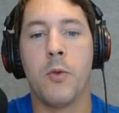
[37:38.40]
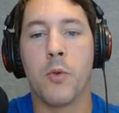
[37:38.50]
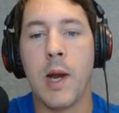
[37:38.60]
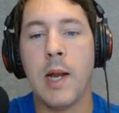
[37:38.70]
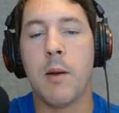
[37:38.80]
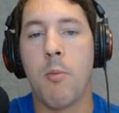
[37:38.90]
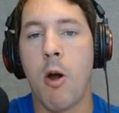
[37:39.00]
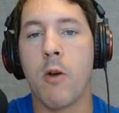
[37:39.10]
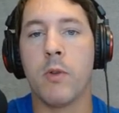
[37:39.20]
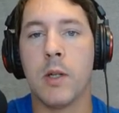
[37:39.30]
Great and
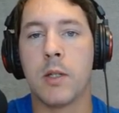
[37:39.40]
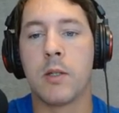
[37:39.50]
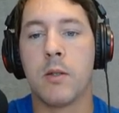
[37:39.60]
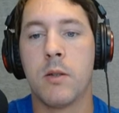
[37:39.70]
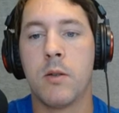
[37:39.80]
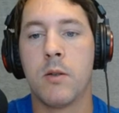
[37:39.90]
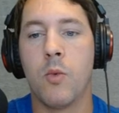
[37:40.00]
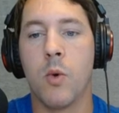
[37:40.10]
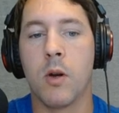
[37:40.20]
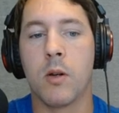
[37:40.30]
marvelous
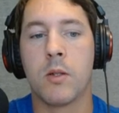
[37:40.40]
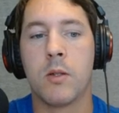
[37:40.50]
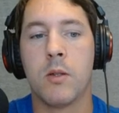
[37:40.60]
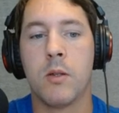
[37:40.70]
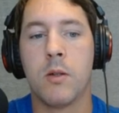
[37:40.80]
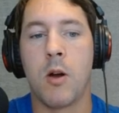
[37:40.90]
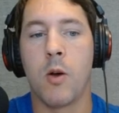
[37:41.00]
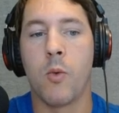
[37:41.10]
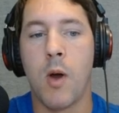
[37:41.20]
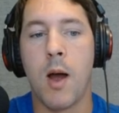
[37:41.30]
works
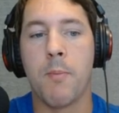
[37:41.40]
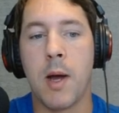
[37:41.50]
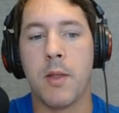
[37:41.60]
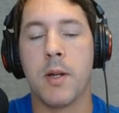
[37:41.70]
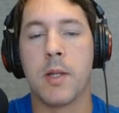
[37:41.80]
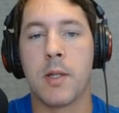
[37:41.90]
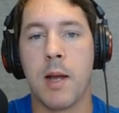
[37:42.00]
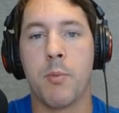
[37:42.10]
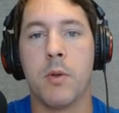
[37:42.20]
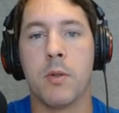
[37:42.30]
are wrought by the
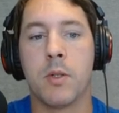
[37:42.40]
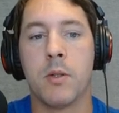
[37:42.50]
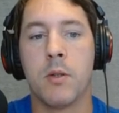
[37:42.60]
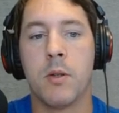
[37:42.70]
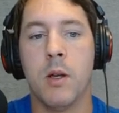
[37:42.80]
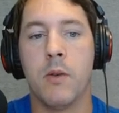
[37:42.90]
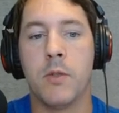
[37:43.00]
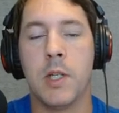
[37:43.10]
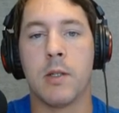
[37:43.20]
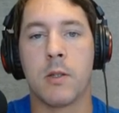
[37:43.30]
disciples of
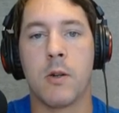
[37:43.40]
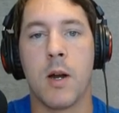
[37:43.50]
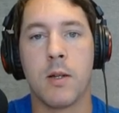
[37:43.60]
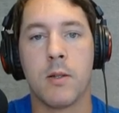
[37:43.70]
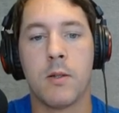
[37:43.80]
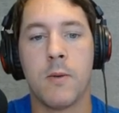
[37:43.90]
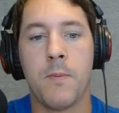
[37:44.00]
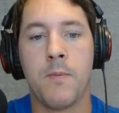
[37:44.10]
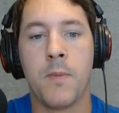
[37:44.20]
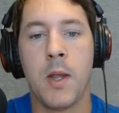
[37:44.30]
Jesus Christ,
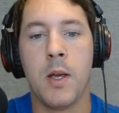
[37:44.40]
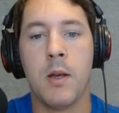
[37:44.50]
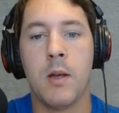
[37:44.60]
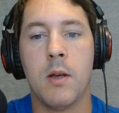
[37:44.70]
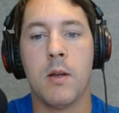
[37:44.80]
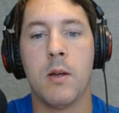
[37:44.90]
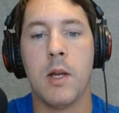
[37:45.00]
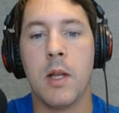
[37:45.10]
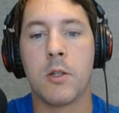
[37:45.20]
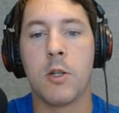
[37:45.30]

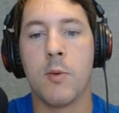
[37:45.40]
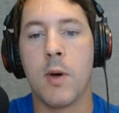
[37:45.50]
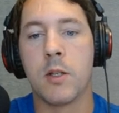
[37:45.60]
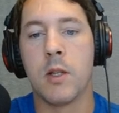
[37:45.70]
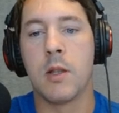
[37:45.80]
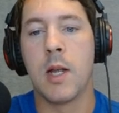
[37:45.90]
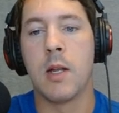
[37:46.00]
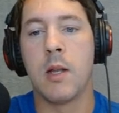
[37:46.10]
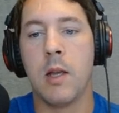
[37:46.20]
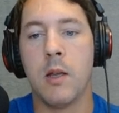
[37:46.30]
insomuch that they
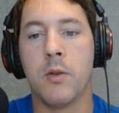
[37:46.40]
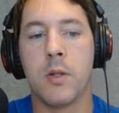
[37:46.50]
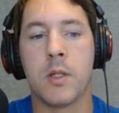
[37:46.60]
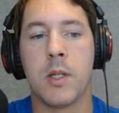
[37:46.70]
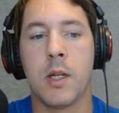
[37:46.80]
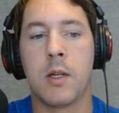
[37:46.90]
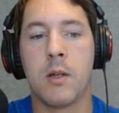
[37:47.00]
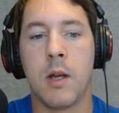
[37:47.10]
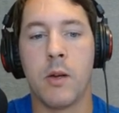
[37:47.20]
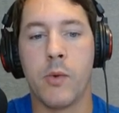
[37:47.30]
did heal the
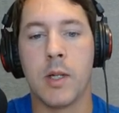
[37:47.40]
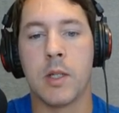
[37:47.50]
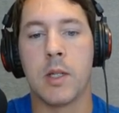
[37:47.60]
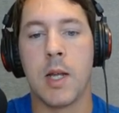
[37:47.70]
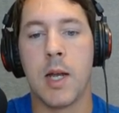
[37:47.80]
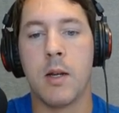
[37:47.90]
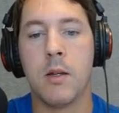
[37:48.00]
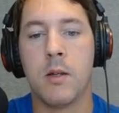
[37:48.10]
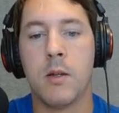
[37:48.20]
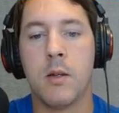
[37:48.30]
sick and raise the
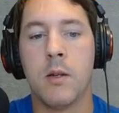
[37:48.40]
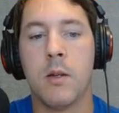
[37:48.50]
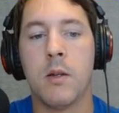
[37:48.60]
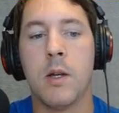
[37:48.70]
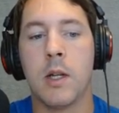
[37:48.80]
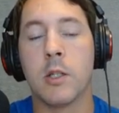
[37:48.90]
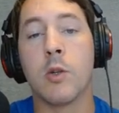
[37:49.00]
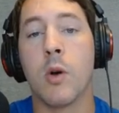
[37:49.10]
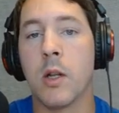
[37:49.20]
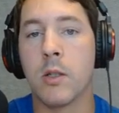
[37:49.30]
dead, and
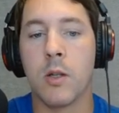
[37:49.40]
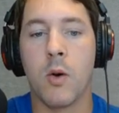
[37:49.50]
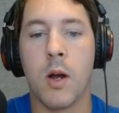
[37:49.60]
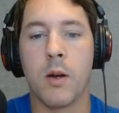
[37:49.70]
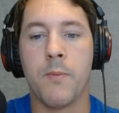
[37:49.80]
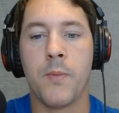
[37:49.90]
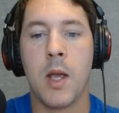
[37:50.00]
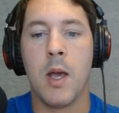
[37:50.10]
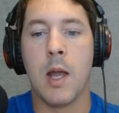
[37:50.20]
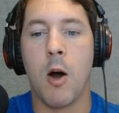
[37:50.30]
so on and so on.
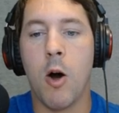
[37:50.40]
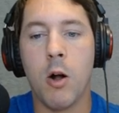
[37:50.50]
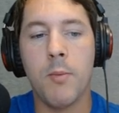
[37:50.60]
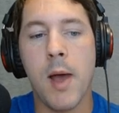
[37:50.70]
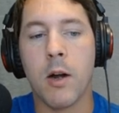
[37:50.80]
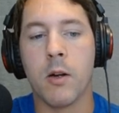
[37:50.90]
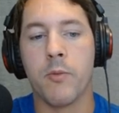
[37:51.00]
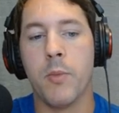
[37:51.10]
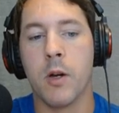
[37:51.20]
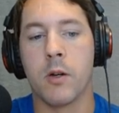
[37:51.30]
And all manner
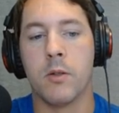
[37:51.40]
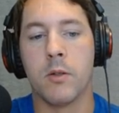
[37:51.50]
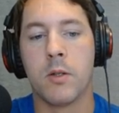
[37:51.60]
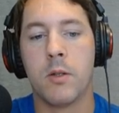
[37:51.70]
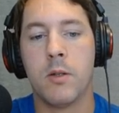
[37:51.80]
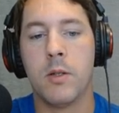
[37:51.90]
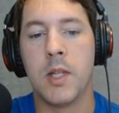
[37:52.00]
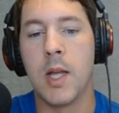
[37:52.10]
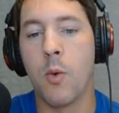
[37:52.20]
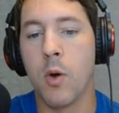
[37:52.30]
of miracles
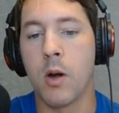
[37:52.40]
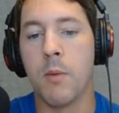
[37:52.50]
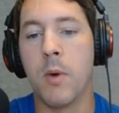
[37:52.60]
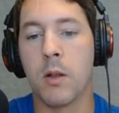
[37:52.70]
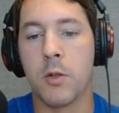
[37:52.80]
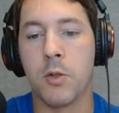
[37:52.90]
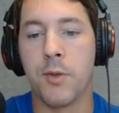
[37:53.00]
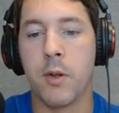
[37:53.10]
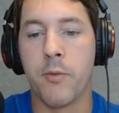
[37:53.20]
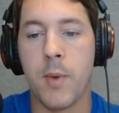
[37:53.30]
did they work among the
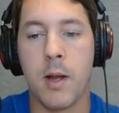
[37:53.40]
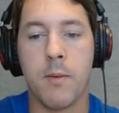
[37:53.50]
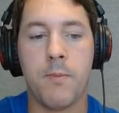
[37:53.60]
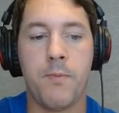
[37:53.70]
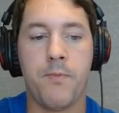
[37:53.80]
children of men.